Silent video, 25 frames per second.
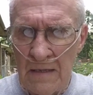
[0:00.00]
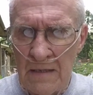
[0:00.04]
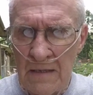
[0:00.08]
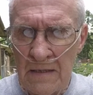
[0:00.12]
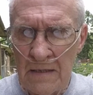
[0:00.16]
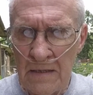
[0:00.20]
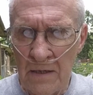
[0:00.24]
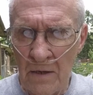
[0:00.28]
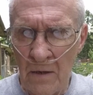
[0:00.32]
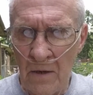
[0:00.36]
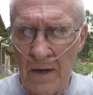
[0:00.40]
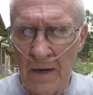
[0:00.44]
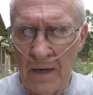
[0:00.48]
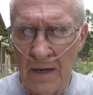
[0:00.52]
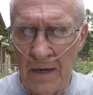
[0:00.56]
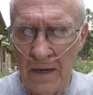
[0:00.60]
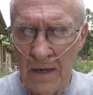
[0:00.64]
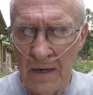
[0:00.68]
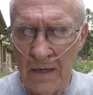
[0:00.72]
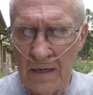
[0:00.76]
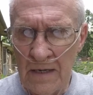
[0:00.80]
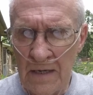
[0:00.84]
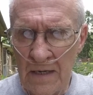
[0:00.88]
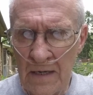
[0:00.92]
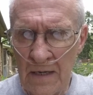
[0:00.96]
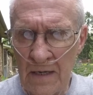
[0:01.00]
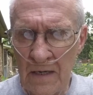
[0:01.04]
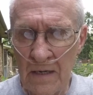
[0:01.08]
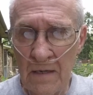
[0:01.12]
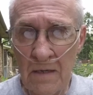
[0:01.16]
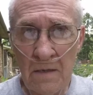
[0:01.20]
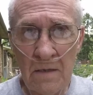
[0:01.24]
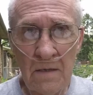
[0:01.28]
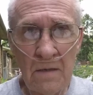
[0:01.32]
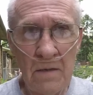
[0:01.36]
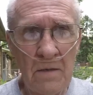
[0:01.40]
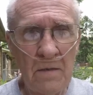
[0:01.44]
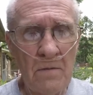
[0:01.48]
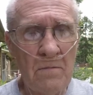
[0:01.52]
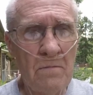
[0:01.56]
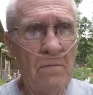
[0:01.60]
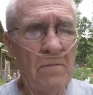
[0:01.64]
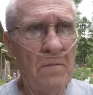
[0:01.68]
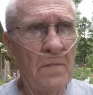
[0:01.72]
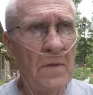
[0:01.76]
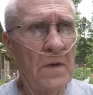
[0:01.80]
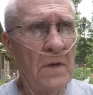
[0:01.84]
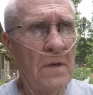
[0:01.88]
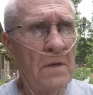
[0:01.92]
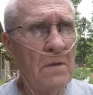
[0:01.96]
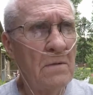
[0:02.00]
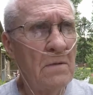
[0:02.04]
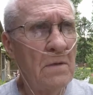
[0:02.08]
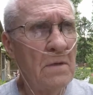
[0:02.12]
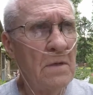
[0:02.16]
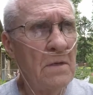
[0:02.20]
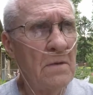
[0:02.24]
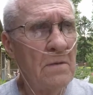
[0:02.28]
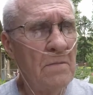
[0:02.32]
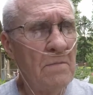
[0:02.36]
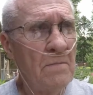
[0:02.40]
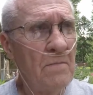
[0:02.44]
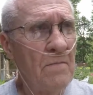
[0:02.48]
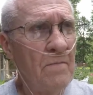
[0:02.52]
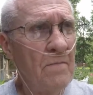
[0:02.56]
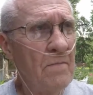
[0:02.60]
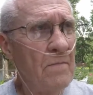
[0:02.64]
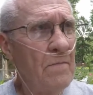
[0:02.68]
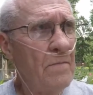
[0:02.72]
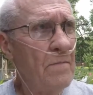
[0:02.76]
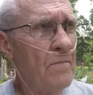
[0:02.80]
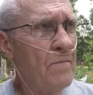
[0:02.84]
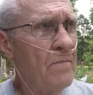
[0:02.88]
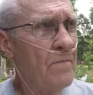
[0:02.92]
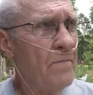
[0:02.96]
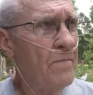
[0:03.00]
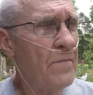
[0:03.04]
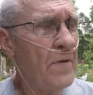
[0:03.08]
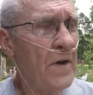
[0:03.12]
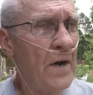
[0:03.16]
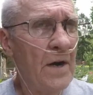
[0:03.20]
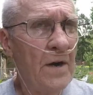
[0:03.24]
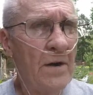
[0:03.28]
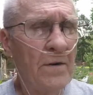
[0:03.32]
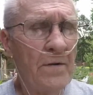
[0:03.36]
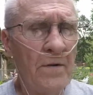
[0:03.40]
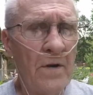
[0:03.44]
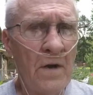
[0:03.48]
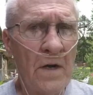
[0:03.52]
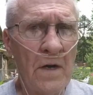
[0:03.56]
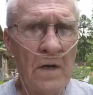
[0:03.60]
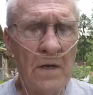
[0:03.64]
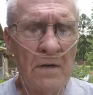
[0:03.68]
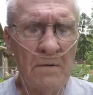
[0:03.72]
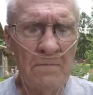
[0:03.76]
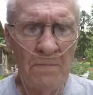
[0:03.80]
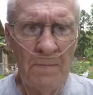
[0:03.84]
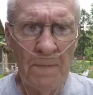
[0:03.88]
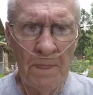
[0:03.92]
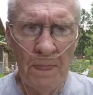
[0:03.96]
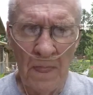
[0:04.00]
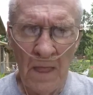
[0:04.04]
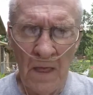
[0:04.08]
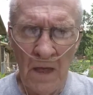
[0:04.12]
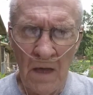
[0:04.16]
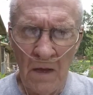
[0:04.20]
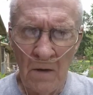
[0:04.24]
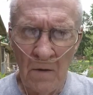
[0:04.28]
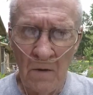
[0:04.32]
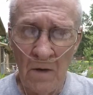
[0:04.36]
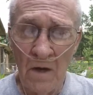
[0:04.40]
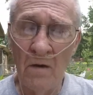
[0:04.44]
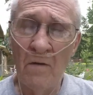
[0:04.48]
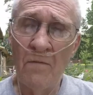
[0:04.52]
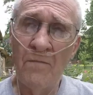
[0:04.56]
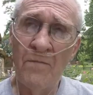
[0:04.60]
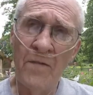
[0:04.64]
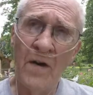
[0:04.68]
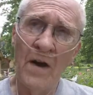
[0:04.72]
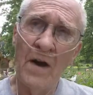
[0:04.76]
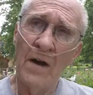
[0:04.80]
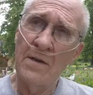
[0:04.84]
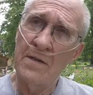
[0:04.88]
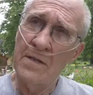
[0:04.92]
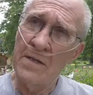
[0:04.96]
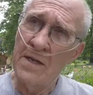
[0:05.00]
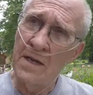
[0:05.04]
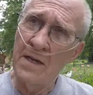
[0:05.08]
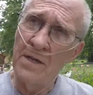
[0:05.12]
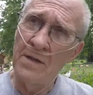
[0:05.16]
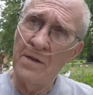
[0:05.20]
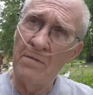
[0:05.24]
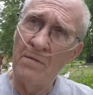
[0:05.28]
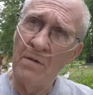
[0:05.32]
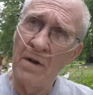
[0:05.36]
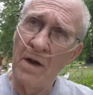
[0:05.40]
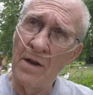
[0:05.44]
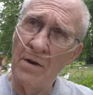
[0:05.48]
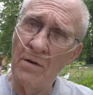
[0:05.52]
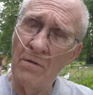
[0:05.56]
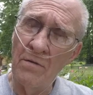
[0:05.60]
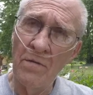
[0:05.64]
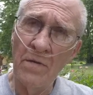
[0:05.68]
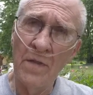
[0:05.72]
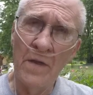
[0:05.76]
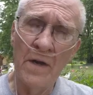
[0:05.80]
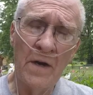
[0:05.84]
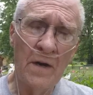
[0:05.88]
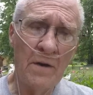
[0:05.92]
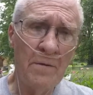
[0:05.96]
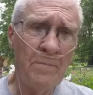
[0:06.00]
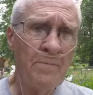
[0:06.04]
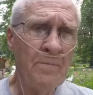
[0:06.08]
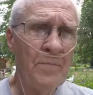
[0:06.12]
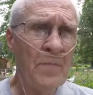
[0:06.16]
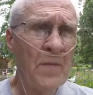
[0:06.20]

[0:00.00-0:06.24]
So I guess, oh, there goes a fire truck. A fire station right over there.